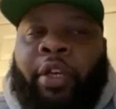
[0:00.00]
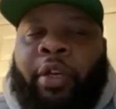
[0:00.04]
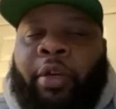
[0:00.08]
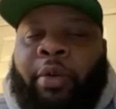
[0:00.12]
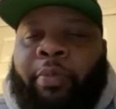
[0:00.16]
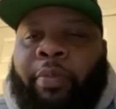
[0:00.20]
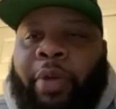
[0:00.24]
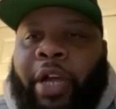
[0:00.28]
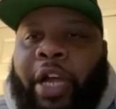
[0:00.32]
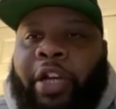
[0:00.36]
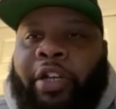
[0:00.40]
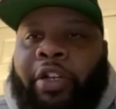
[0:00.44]

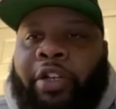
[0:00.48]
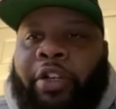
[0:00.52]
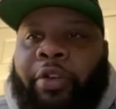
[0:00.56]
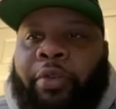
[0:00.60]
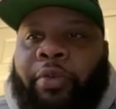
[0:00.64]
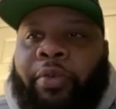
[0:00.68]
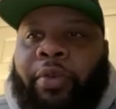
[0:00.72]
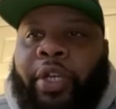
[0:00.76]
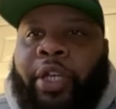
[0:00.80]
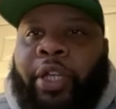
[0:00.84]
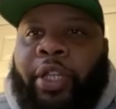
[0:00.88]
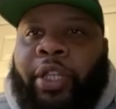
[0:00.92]
partnering
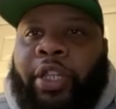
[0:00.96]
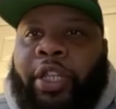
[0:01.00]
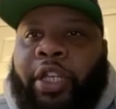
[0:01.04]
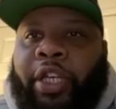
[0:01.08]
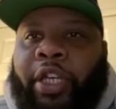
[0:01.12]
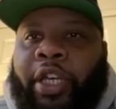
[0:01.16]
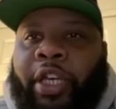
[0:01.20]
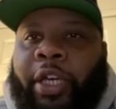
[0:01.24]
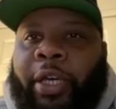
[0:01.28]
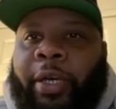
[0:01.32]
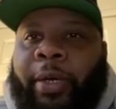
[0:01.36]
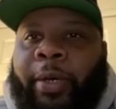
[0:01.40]
with
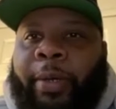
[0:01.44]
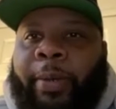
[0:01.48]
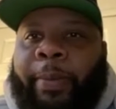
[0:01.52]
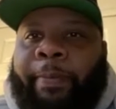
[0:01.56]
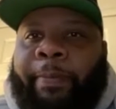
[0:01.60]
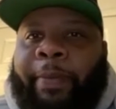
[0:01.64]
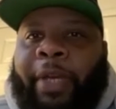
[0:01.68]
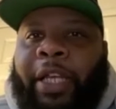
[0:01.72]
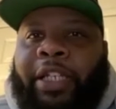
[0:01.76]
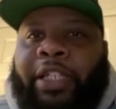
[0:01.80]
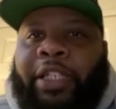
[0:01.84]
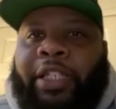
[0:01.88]

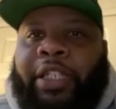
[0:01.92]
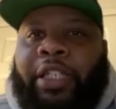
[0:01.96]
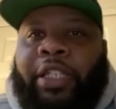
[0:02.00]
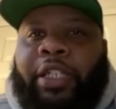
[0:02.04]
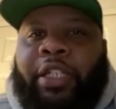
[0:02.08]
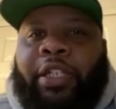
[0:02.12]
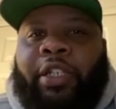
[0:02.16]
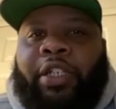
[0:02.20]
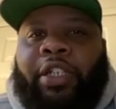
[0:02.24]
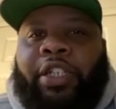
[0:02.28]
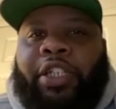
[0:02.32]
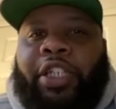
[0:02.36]

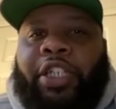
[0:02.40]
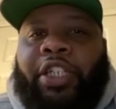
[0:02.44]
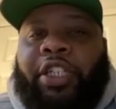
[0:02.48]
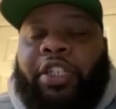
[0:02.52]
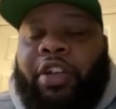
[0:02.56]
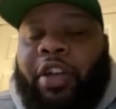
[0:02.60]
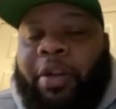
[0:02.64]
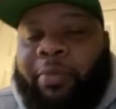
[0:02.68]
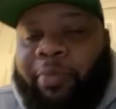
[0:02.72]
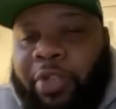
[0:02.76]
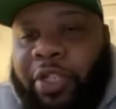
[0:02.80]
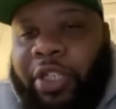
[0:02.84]
she's
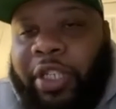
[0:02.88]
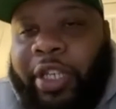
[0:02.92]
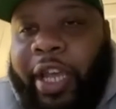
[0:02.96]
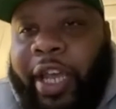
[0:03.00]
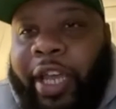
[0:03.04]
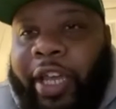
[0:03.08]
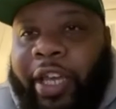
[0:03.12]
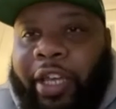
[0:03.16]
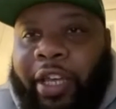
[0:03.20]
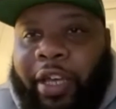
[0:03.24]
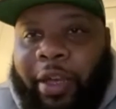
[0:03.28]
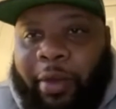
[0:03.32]
almost like
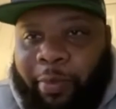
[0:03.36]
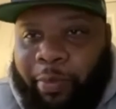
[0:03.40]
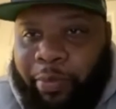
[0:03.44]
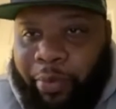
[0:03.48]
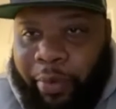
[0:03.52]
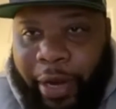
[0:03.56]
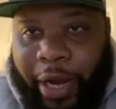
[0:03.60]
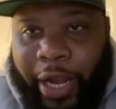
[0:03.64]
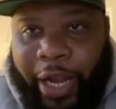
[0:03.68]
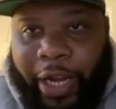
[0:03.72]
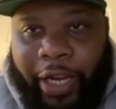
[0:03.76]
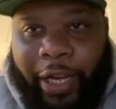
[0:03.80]
a
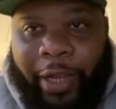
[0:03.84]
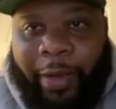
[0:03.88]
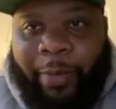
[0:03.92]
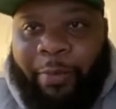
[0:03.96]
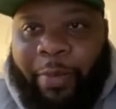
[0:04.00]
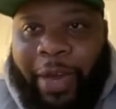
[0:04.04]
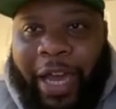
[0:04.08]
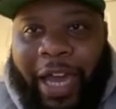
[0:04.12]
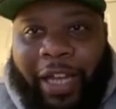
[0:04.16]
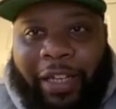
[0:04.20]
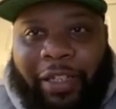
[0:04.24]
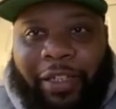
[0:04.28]
brand
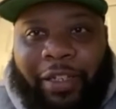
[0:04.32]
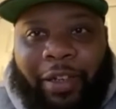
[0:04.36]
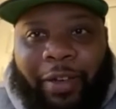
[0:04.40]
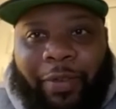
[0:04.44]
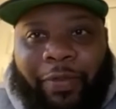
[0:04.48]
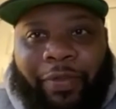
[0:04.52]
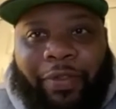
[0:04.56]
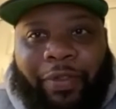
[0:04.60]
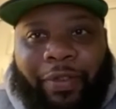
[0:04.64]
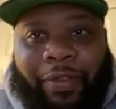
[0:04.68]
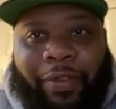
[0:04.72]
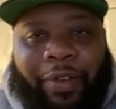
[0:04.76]
ambassador
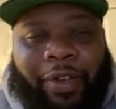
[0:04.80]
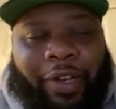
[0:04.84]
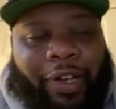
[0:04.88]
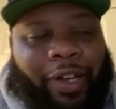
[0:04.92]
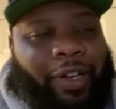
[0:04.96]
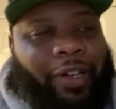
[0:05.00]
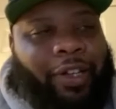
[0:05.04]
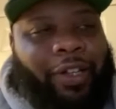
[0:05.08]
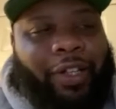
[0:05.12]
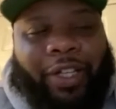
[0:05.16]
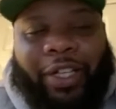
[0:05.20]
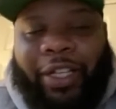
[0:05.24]
for
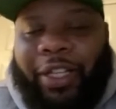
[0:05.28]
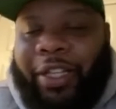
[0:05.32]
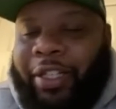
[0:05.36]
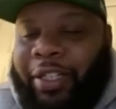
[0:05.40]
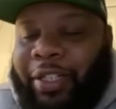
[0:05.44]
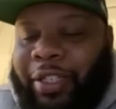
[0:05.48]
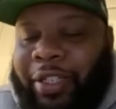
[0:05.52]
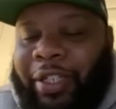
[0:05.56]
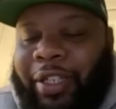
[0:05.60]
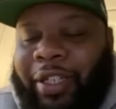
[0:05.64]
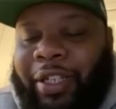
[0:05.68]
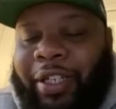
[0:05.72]
the
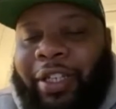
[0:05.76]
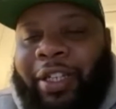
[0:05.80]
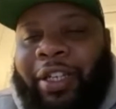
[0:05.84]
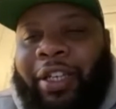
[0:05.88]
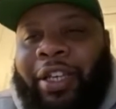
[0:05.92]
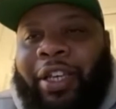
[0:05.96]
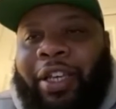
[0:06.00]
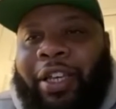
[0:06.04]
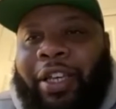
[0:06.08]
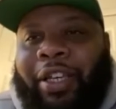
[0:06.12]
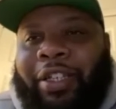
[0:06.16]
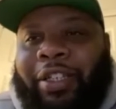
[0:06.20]
city.
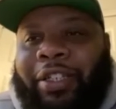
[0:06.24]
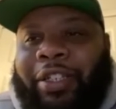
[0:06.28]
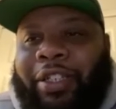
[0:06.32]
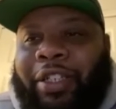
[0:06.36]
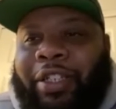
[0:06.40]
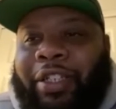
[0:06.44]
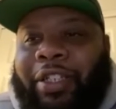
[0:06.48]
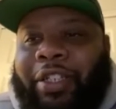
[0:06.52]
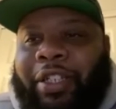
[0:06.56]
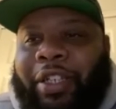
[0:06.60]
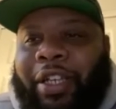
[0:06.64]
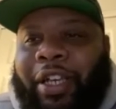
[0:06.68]
She
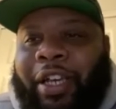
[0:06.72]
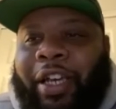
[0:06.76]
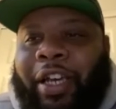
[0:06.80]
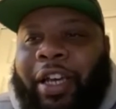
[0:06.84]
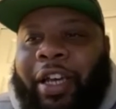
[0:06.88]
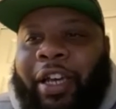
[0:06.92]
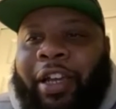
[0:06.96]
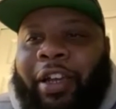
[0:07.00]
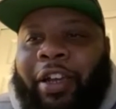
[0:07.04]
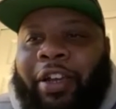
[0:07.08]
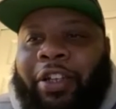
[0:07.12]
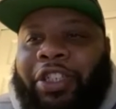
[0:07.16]

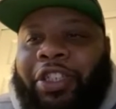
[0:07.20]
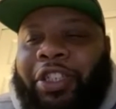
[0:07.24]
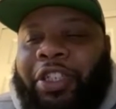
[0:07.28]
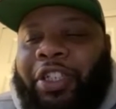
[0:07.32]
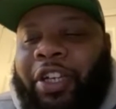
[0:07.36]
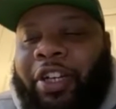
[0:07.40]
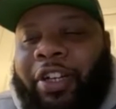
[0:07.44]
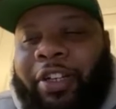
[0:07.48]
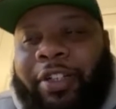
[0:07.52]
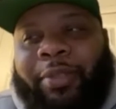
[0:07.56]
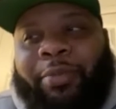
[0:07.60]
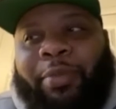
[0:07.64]

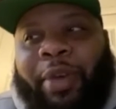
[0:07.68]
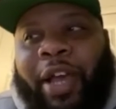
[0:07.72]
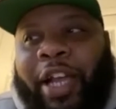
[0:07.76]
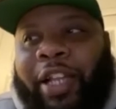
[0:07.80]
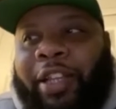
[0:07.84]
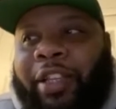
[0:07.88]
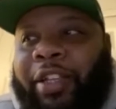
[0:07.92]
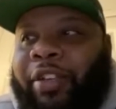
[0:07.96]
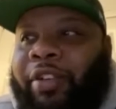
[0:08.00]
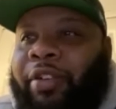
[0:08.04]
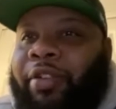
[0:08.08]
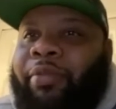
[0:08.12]
goes by
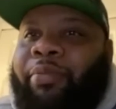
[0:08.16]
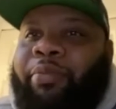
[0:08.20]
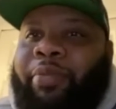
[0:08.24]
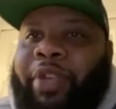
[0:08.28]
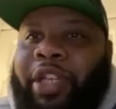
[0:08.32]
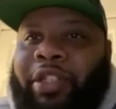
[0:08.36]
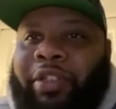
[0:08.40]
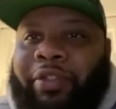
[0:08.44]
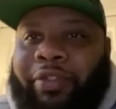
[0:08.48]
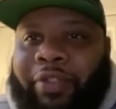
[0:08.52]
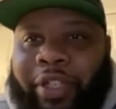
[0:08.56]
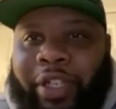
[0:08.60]
Little
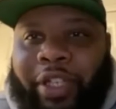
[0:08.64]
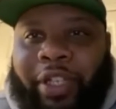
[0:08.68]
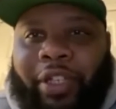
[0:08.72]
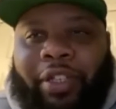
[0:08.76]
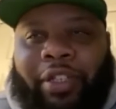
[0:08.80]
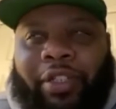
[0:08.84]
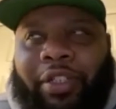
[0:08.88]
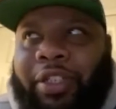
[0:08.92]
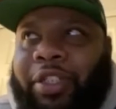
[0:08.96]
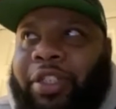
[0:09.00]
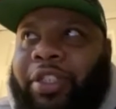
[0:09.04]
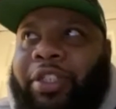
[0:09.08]
Miss Flint.
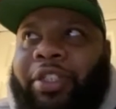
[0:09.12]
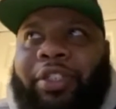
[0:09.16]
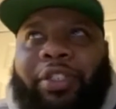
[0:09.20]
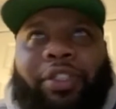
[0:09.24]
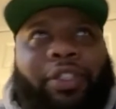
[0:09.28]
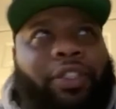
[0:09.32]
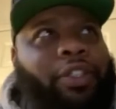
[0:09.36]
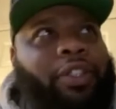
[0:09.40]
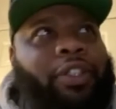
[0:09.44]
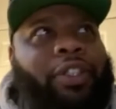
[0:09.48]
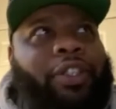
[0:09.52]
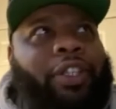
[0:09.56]
She's
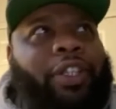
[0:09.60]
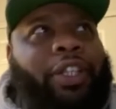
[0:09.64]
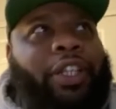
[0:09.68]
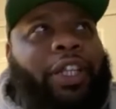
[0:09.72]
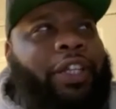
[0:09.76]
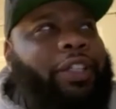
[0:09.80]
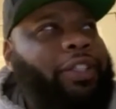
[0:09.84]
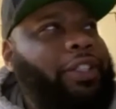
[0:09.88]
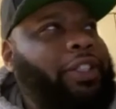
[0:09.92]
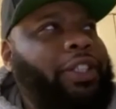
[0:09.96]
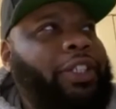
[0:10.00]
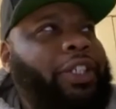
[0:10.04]

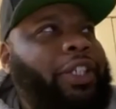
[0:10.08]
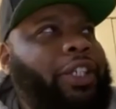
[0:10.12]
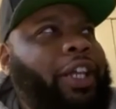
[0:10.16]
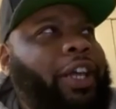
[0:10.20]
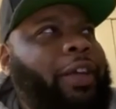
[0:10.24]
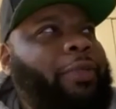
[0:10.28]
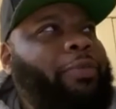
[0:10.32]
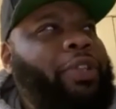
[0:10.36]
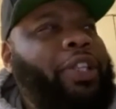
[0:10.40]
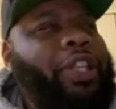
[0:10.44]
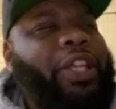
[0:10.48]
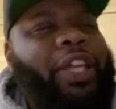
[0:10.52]
13, I
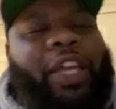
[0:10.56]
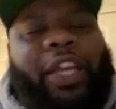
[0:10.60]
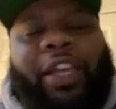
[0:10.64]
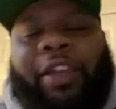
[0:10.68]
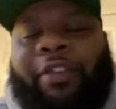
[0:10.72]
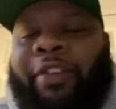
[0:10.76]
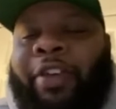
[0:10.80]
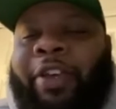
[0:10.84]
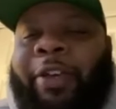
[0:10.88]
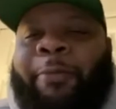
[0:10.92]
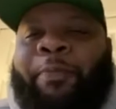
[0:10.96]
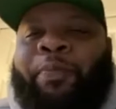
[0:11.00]
believe,
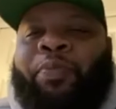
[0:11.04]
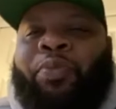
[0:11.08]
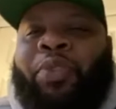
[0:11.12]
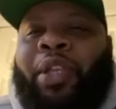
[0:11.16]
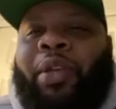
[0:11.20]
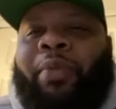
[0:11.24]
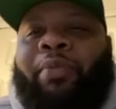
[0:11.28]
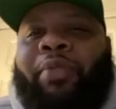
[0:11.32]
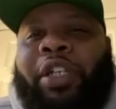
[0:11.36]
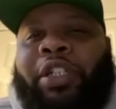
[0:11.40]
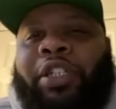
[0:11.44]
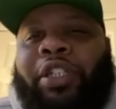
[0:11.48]

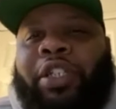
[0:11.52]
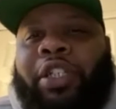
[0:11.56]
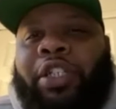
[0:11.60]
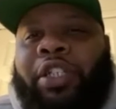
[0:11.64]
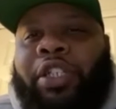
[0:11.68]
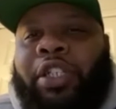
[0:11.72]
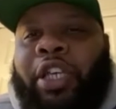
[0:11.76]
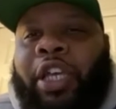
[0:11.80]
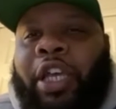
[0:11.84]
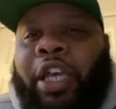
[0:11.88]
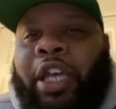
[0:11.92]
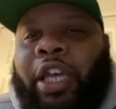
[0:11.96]
but she's
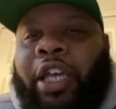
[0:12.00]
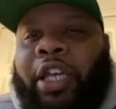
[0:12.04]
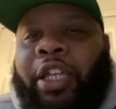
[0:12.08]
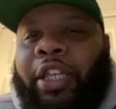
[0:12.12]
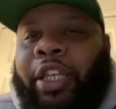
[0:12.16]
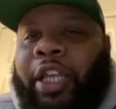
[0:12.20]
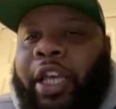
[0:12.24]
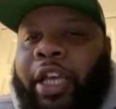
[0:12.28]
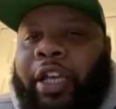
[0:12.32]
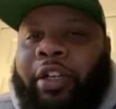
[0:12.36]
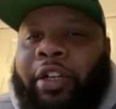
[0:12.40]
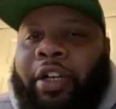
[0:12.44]
gained
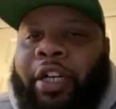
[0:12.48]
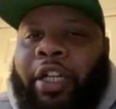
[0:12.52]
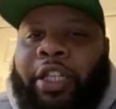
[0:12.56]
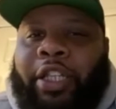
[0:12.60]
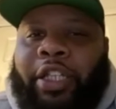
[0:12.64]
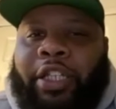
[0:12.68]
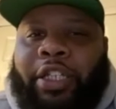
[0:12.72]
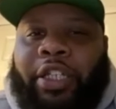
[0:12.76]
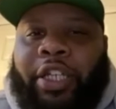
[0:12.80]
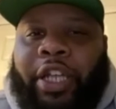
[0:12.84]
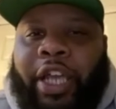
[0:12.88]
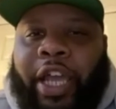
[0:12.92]
like all
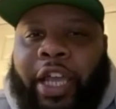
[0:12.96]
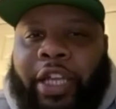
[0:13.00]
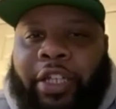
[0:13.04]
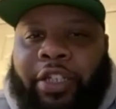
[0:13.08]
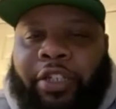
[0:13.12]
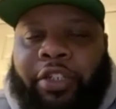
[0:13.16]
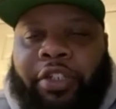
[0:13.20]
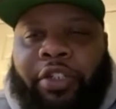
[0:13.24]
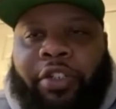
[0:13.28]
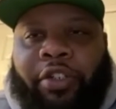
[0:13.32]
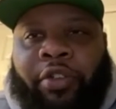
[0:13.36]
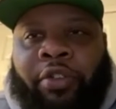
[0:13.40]
this
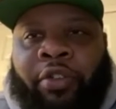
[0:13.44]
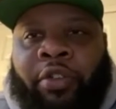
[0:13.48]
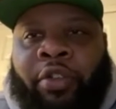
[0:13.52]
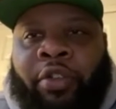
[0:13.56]
national